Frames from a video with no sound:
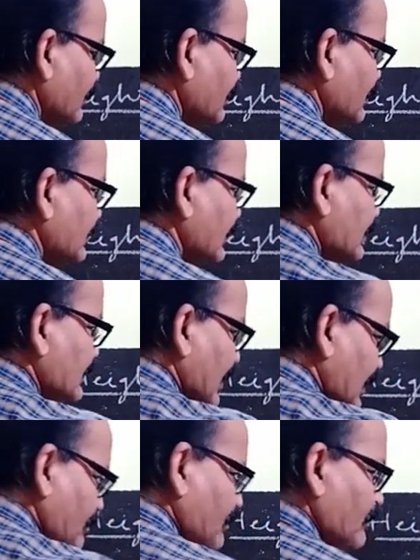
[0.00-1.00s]
This is
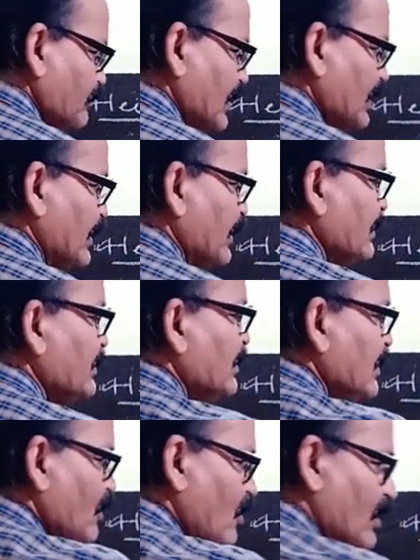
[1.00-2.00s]
the building
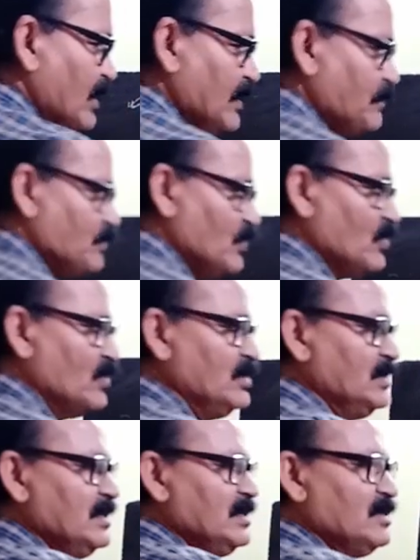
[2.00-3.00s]
or a pole
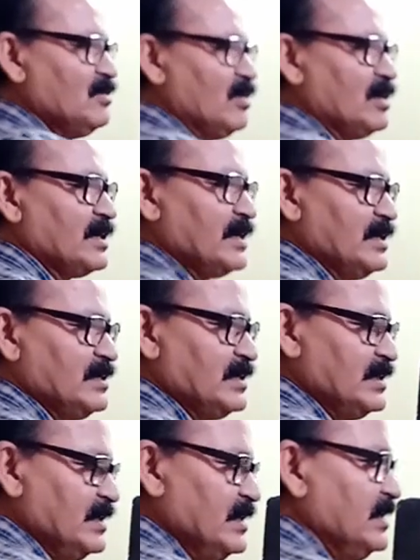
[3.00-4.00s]
or a
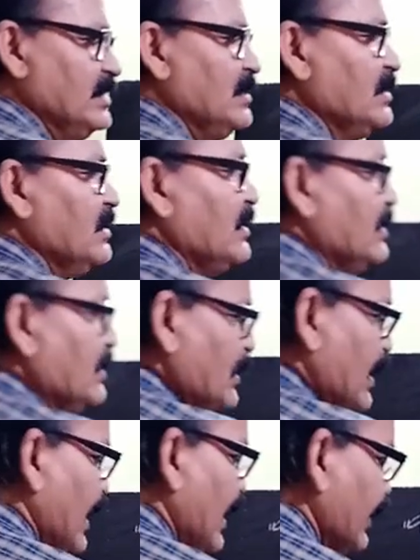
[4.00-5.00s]
hill,
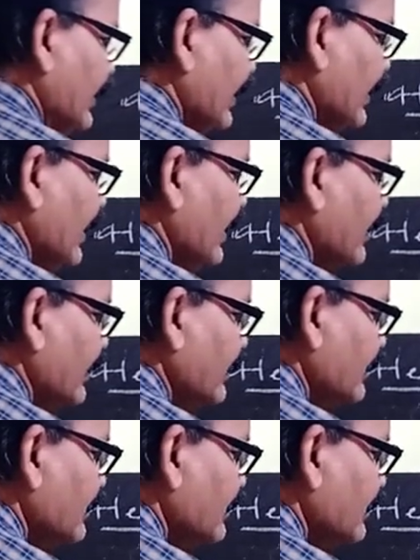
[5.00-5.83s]
and here